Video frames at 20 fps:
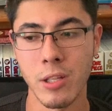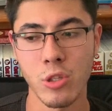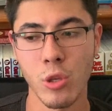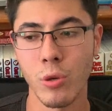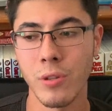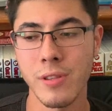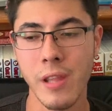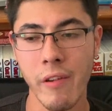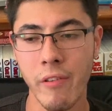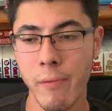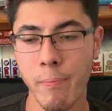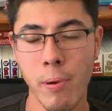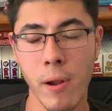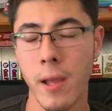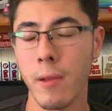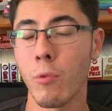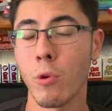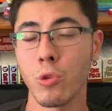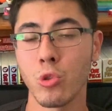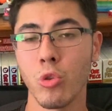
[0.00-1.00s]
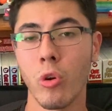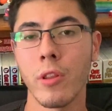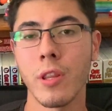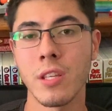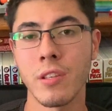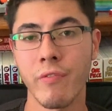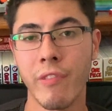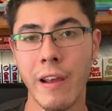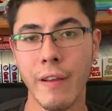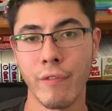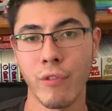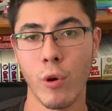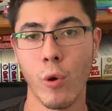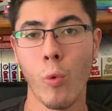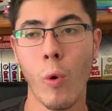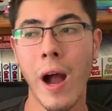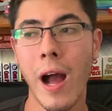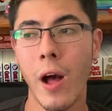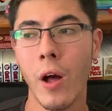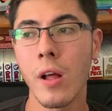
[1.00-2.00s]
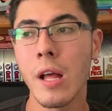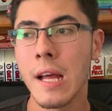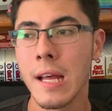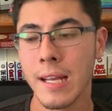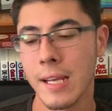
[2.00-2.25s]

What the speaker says: So Endeavor probably won't join this fight for a while